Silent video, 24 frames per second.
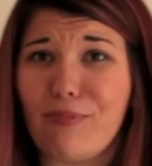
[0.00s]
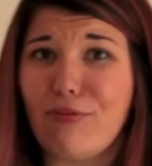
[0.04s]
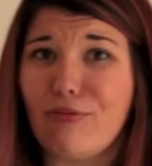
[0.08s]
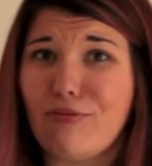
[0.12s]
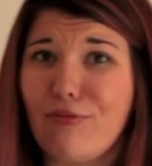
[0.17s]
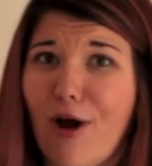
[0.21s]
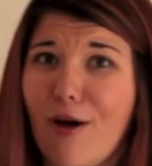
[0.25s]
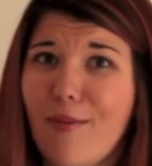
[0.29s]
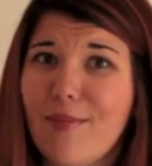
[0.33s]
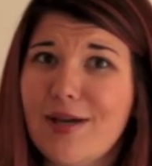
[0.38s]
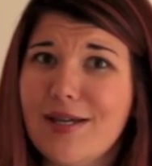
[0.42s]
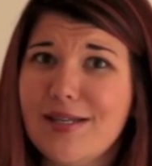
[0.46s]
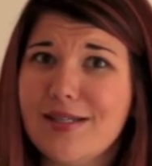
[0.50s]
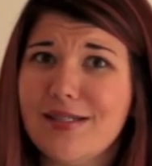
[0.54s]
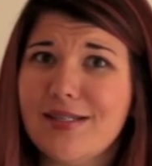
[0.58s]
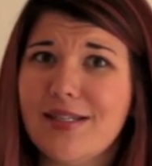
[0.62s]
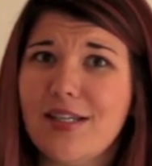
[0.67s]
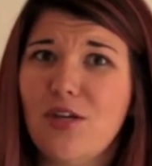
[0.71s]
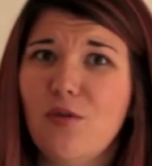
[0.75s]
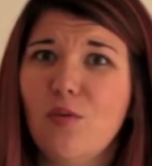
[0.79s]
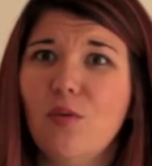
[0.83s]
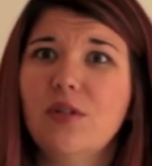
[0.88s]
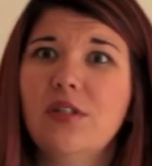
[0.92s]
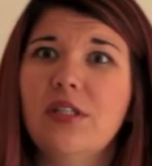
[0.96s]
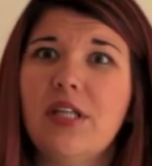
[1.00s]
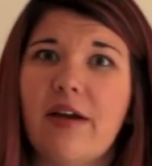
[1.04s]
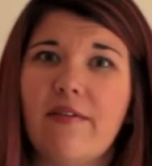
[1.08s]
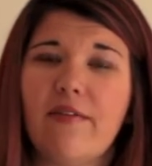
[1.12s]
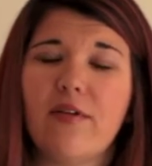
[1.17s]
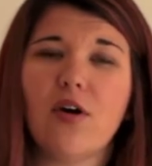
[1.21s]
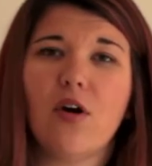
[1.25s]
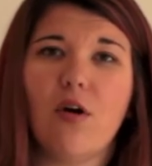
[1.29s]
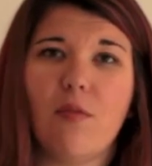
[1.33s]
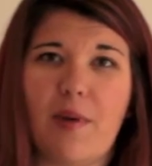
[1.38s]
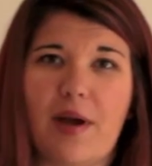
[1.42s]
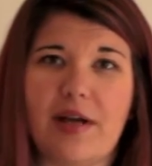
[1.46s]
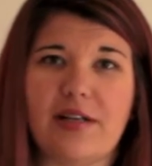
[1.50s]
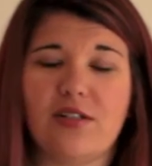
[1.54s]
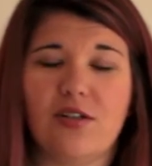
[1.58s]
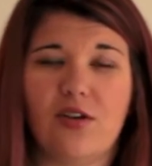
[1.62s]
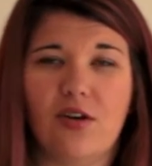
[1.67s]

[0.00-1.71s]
promise that you will never go back to